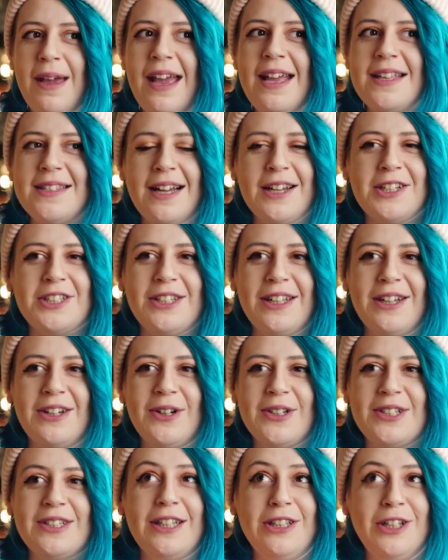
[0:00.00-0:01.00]
is actually
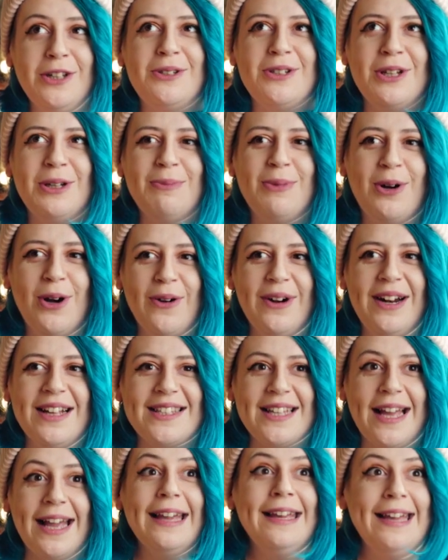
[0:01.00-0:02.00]
good, and then you do more and
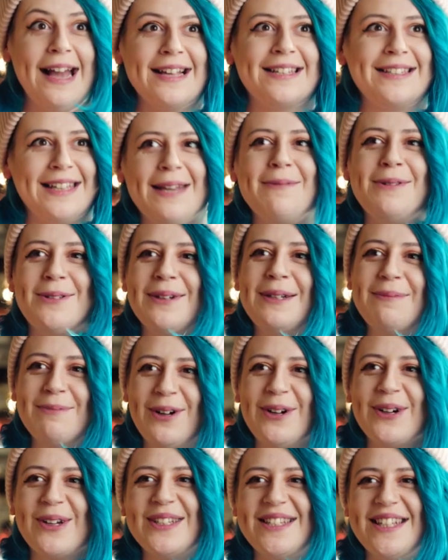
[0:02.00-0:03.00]
it's like, yes, keep doing
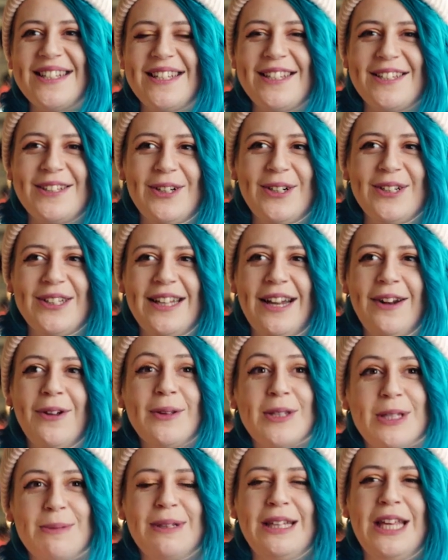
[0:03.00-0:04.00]
more because this is good, and then
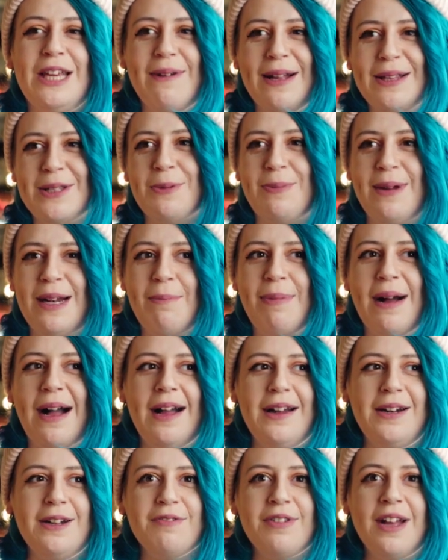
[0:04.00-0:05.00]
ultimately you end up in a
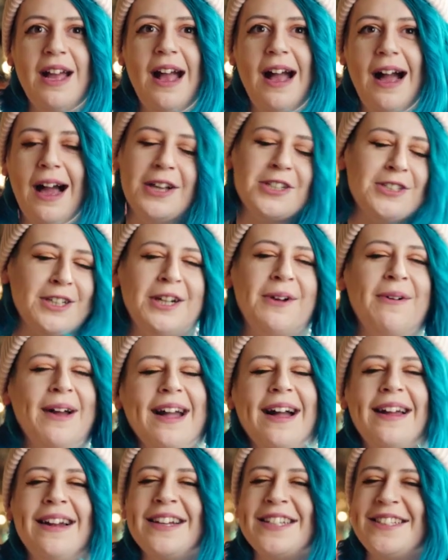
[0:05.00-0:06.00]
pattern of, actually no, I
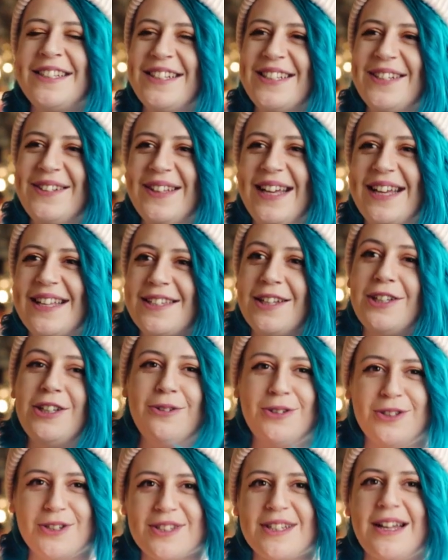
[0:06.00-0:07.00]
can actually do this, and
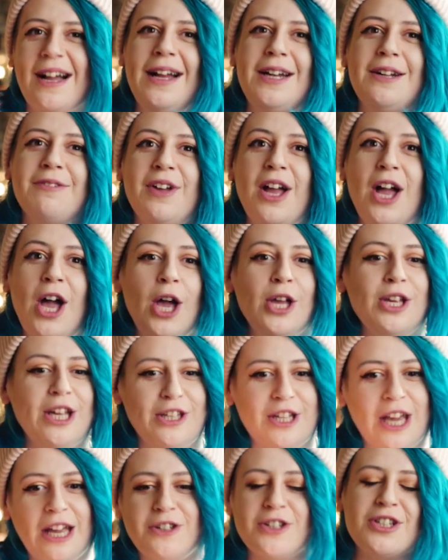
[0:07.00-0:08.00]
you just kind of,
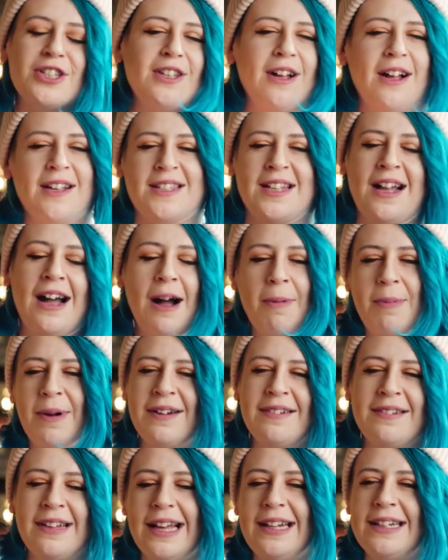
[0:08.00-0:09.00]
it just starts to
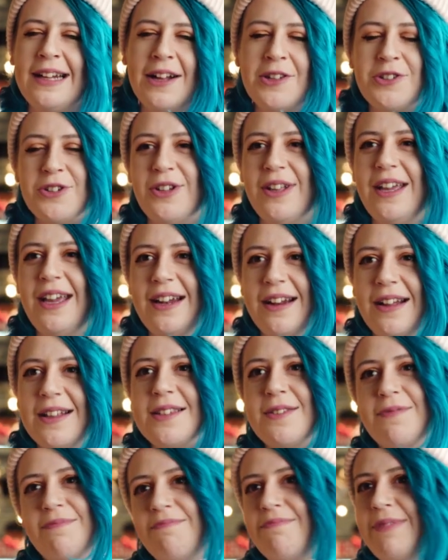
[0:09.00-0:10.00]
happen like naturally, and
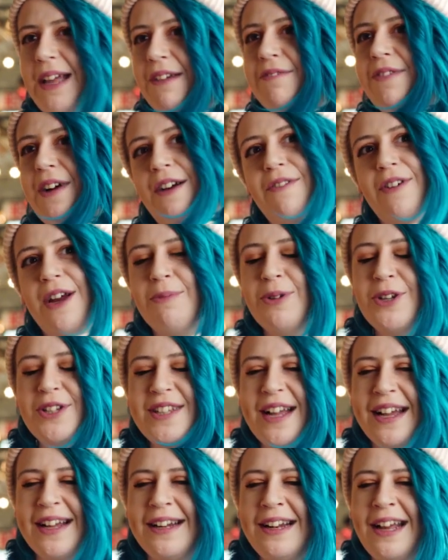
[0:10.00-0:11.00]
it's like very, very much
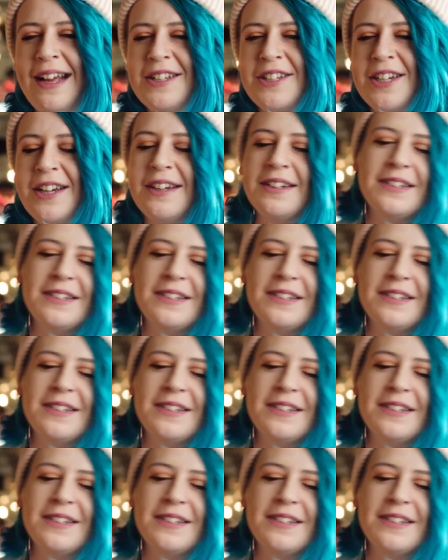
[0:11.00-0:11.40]
second nature.